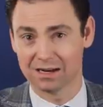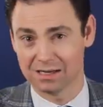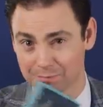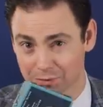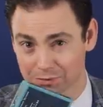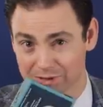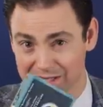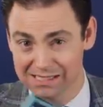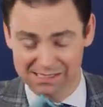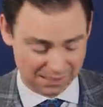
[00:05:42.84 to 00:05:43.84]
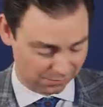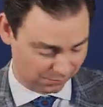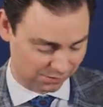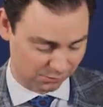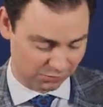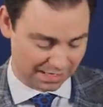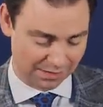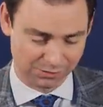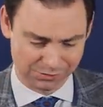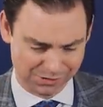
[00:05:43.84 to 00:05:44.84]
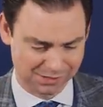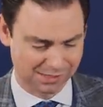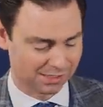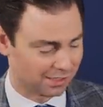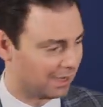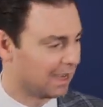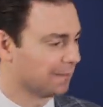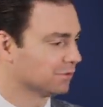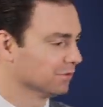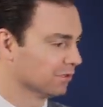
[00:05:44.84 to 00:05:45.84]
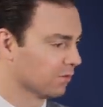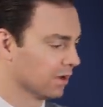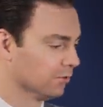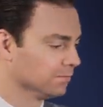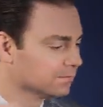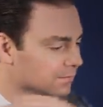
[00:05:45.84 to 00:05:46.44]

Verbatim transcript: on, and he pulled these out with some crackers. Absolutely incredible.